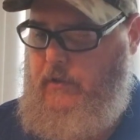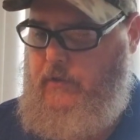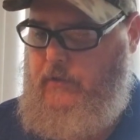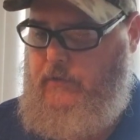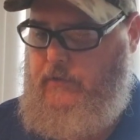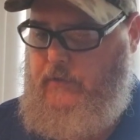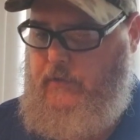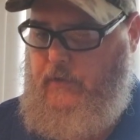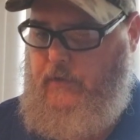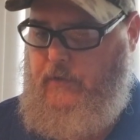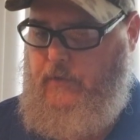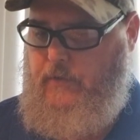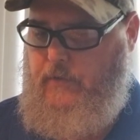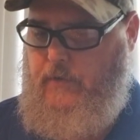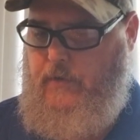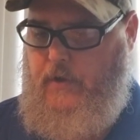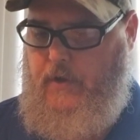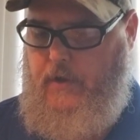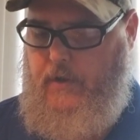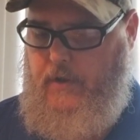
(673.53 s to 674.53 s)

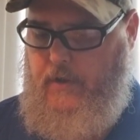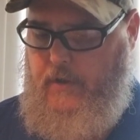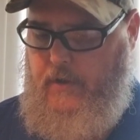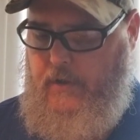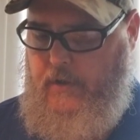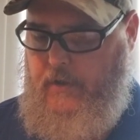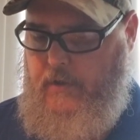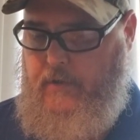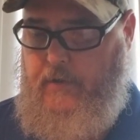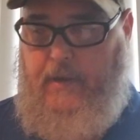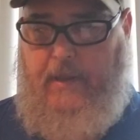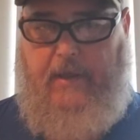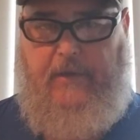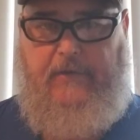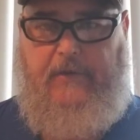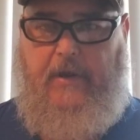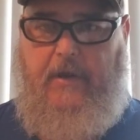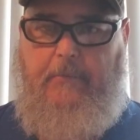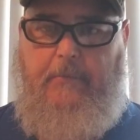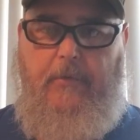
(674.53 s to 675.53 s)
So, like I
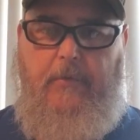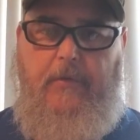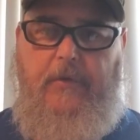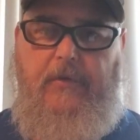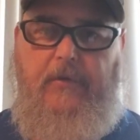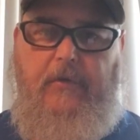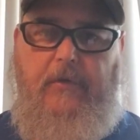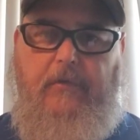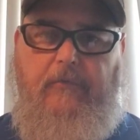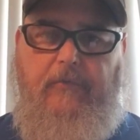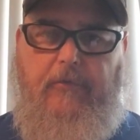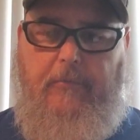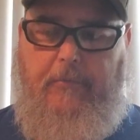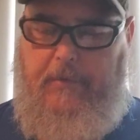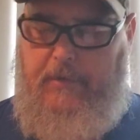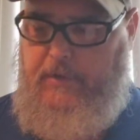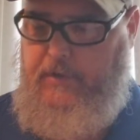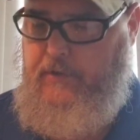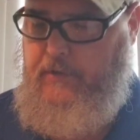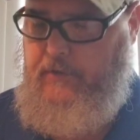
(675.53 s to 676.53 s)
said, I'm always looking for
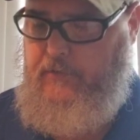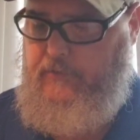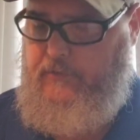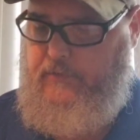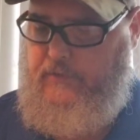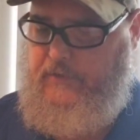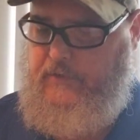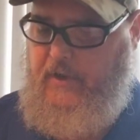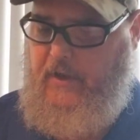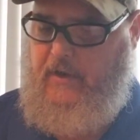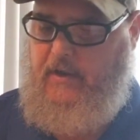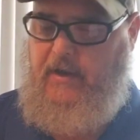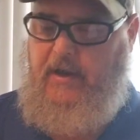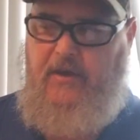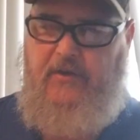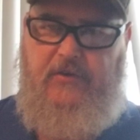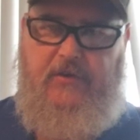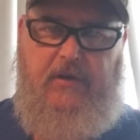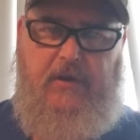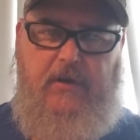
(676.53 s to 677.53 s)
materials, and it's kind of
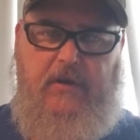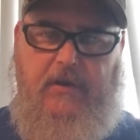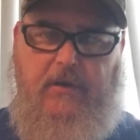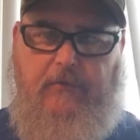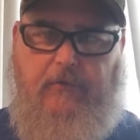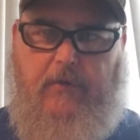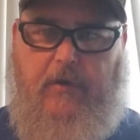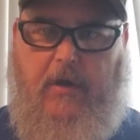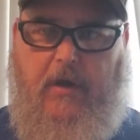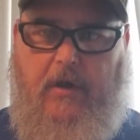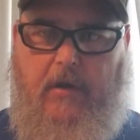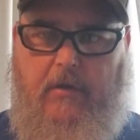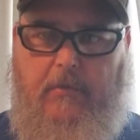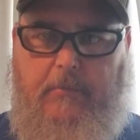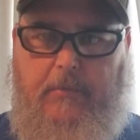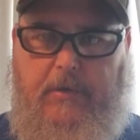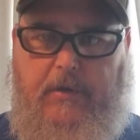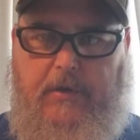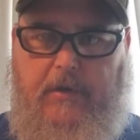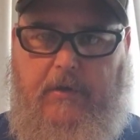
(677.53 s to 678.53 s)
nice to get different color
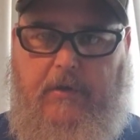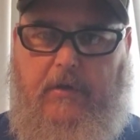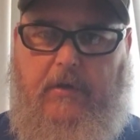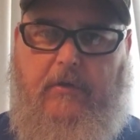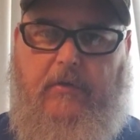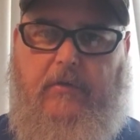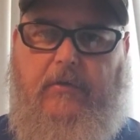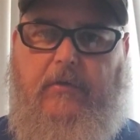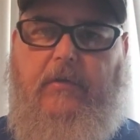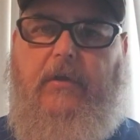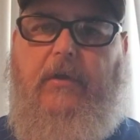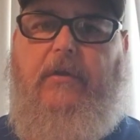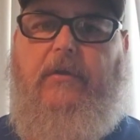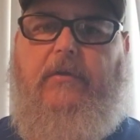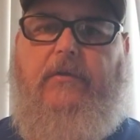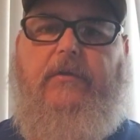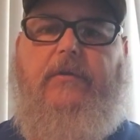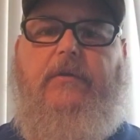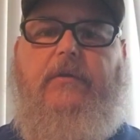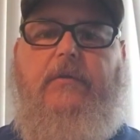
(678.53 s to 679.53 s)
materials
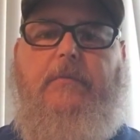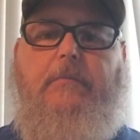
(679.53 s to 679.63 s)
because